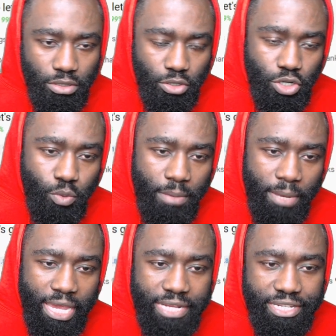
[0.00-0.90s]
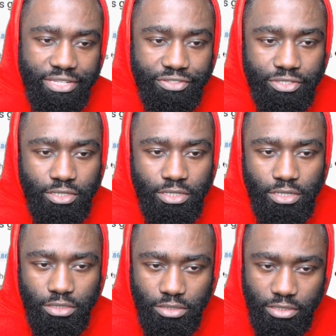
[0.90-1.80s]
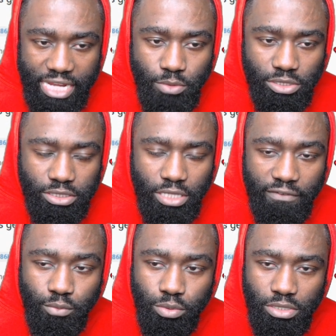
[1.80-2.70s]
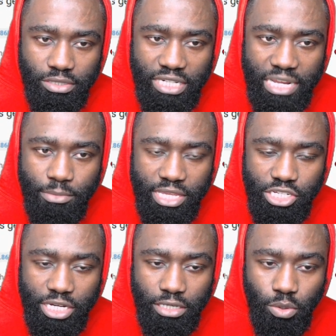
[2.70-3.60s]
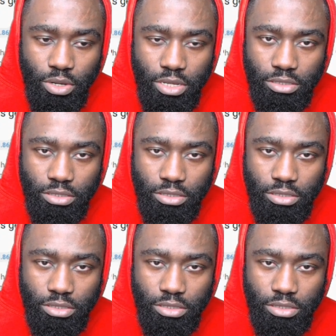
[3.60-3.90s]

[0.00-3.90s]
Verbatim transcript: Look where my head is. Today was tough. What is the name of that channel?